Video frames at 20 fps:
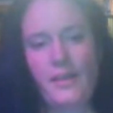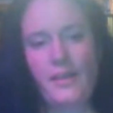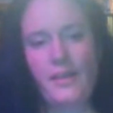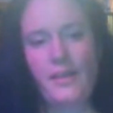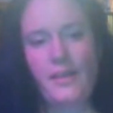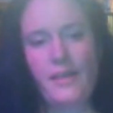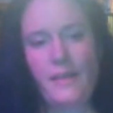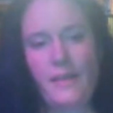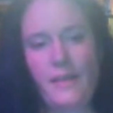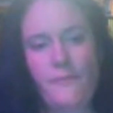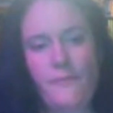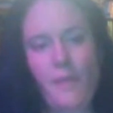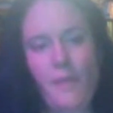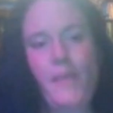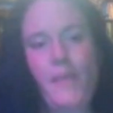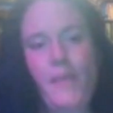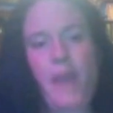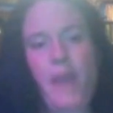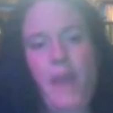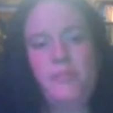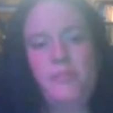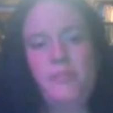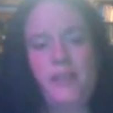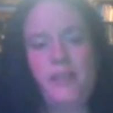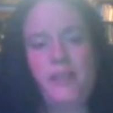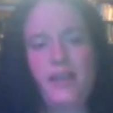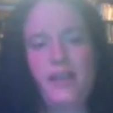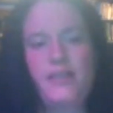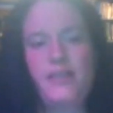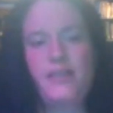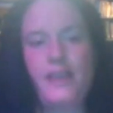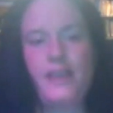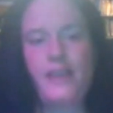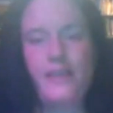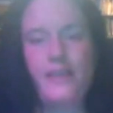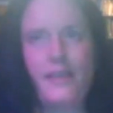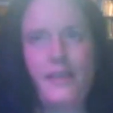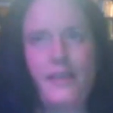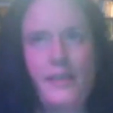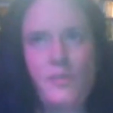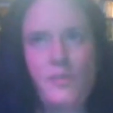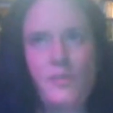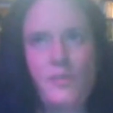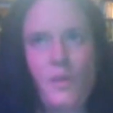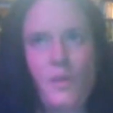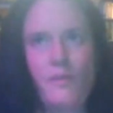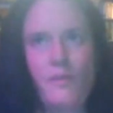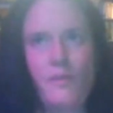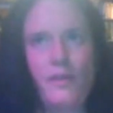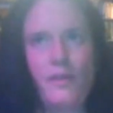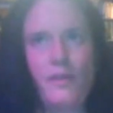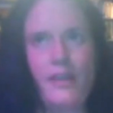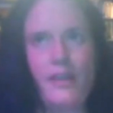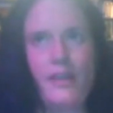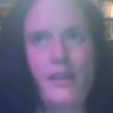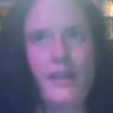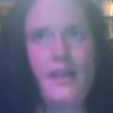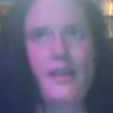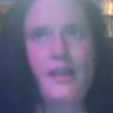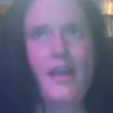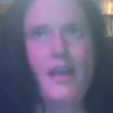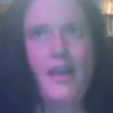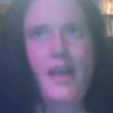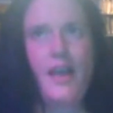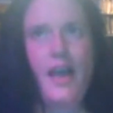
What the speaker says: And from that place, I think is what really